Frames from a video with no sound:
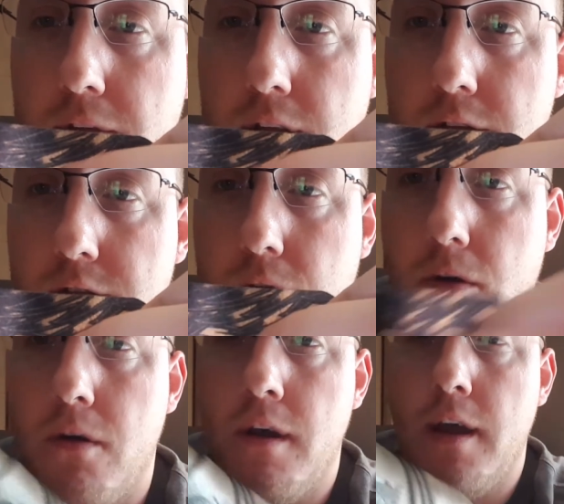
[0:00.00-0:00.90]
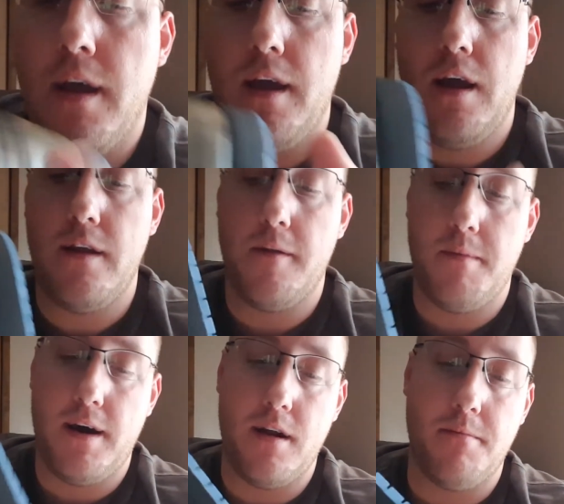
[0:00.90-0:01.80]
the insole, and on the
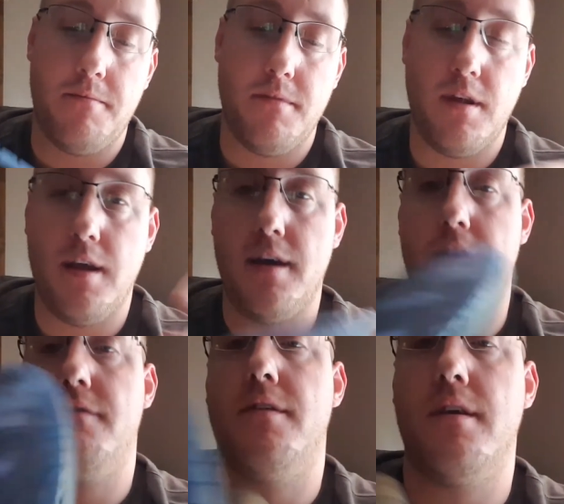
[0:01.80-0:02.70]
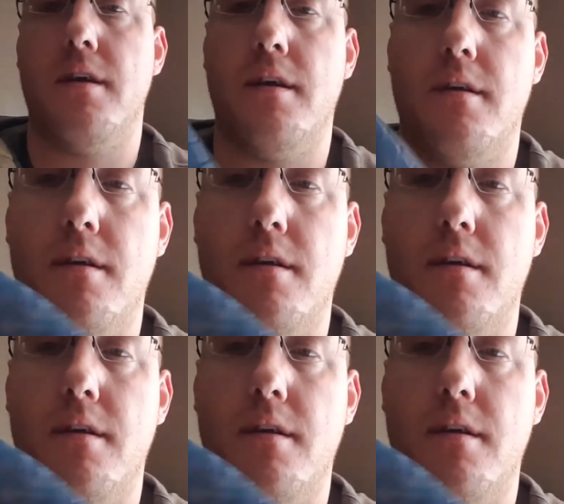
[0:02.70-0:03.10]
bottom, you have the